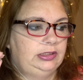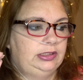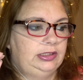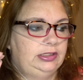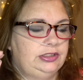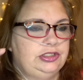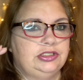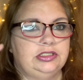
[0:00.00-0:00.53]

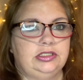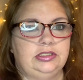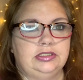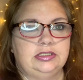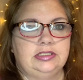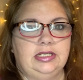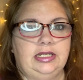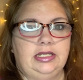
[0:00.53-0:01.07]
it just
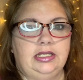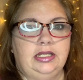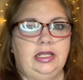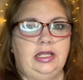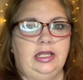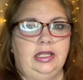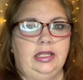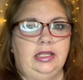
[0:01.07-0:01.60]
looks like
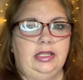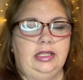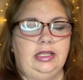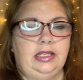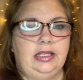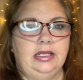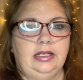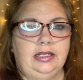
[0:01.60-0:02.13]

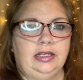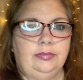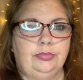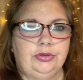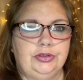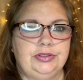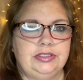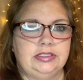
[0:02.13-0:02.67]
healing
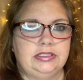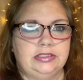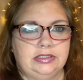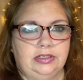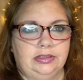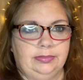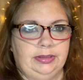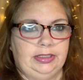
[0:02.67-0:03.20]
bruises
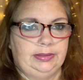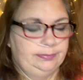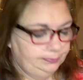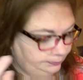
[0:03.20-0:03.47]
on me.